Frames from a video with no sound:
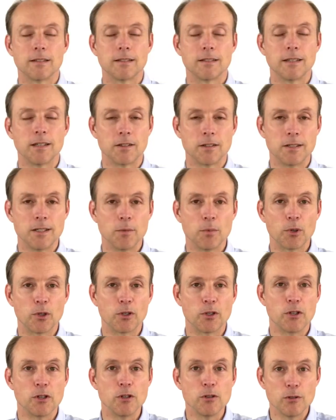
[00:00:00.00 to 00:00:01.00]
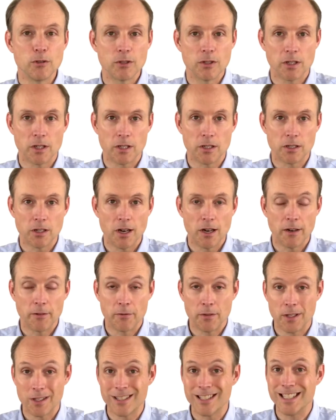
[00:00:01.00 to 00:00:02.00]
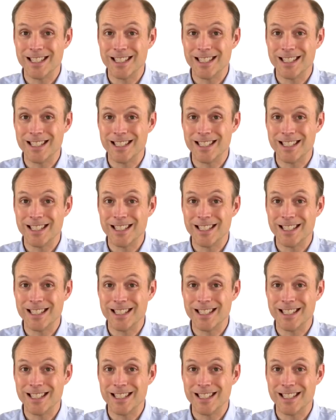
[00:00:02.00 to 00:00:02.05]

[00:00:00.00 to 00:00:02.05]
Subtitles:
Now, the typical usage of this